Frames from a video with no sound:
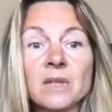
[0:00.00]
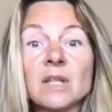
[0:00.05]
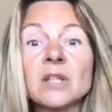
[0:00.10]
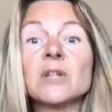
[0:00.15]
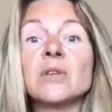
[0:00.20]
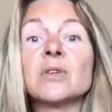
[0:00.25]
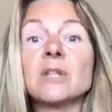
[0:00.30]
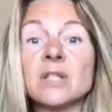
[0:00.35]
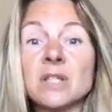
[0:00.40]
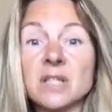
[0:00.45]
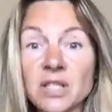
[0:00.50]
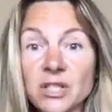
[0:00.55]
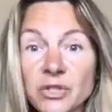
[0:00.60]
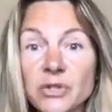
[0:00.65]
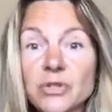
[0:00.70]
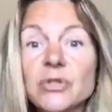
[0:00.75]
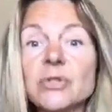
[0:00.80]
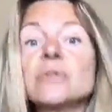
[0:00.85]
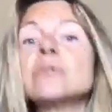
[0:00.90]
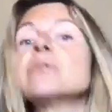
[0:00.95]
You
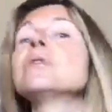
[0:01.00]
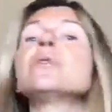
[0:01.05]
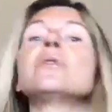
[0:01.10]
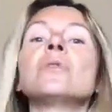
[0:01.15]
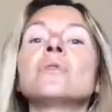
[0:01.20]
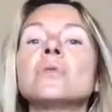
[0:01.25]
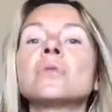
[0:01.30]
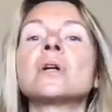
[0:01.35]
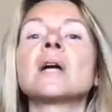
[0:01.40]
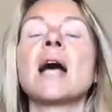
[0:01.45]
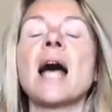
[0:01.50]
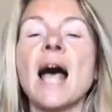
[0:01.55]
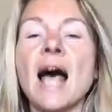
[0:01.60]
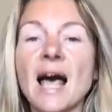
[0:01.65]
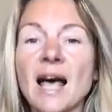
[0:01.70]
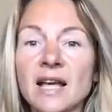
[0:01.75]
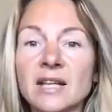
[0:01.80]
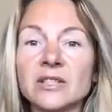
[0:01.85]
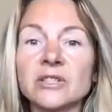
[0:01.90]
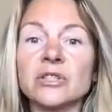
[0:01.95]
need to look
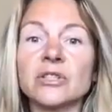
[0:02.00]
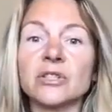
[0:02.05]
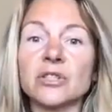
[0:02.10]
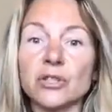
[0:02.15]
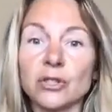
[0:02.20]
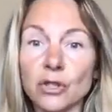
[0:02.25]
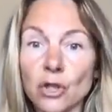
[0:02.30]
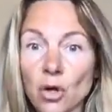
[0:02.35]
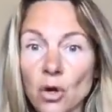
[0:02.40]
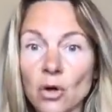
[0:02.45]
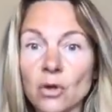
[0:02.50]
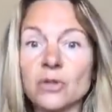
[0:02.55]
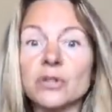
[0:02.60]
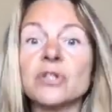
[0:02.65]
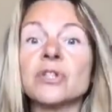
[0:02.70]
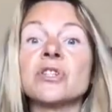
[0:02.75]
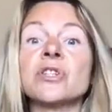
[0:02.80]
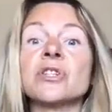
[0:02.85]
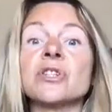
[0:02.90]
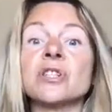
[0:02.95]
at your
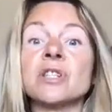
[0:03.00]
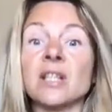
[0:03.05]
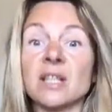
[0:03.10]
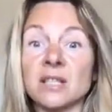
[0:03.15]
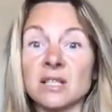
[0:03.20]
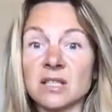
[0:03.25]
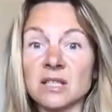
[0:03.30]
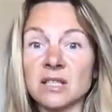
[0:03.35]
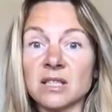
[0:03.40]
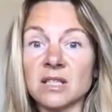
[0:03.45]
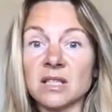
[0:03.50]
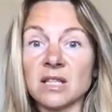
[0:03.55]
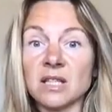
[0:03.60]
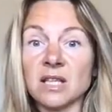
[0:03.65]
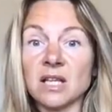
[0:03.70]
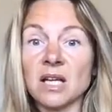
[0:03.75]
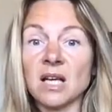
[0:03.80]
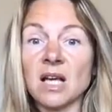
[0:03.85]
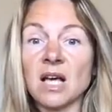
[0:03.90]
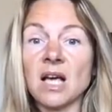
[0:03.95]
shit
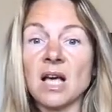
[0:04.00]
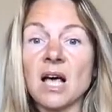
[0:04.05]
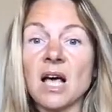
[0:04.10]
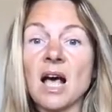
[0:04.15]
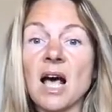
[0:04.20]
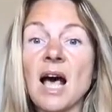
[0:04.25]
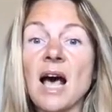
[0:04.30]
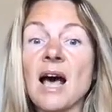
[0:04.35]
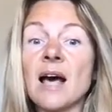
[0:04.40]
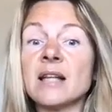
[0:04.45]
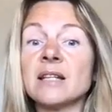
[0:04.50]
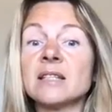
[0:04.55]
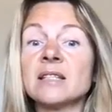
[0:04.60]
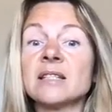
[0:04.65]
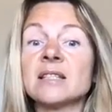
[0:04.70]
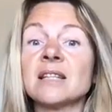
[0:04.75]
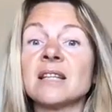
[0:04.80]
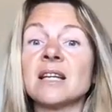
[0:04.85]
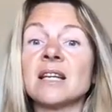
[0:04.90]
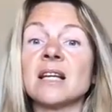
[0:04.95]
and
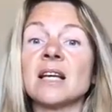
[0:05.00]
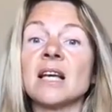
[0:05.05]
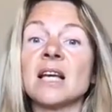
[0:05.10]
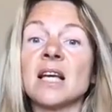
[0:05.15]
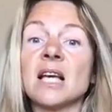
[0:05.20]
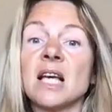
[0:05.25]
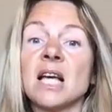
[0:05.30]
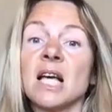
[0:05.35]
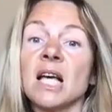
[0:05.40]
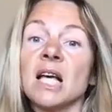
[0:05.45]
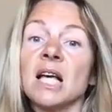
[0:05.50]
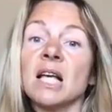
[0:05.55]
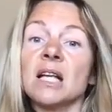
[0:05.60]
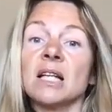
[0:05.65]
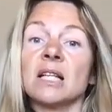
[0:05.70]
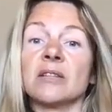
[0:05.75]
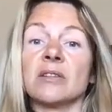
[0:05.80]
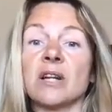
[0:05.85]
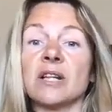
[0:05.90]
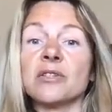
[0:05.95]

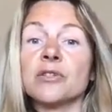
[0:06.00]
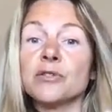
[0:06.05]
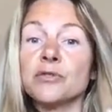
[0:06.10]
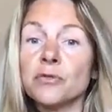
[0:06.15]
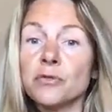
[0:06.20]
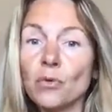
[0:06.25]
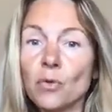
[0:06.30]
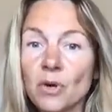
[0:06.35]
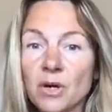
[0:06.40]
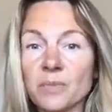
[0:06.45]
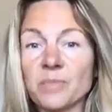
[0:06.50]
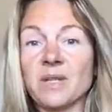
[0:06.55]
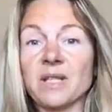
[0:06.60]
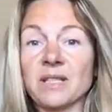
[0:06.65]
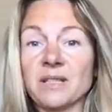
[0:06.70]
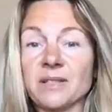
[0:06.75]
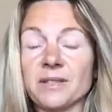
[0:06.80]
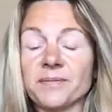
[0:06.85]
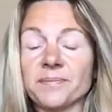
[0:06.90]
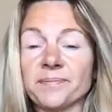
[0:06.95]
transform
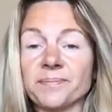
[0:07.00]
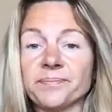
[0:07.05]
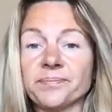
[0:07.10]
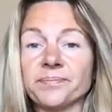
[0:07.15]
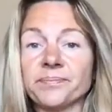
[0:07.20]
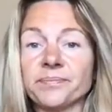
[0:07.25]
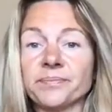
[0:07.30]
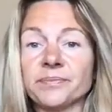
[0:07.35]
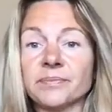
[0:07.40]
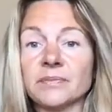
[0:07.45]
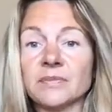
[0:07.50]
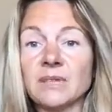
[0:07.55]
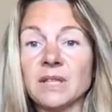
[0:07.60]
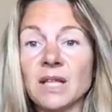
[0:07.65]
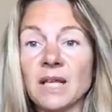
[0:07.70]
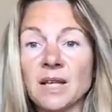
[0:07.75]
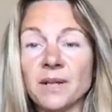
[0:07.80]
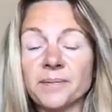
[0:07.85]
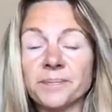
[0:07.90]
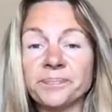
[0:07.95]
it.
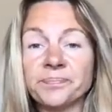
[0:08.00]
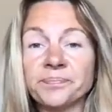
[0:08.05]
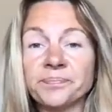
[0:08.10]
Yeah?